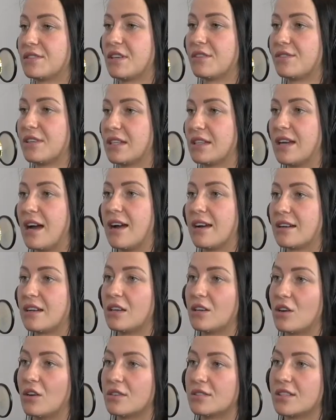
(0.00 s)
stuff like that
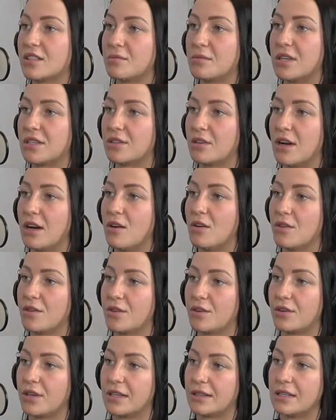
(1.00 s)
can cause like mental
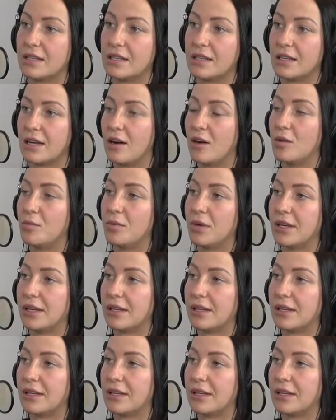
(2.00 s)
health, or like they need help.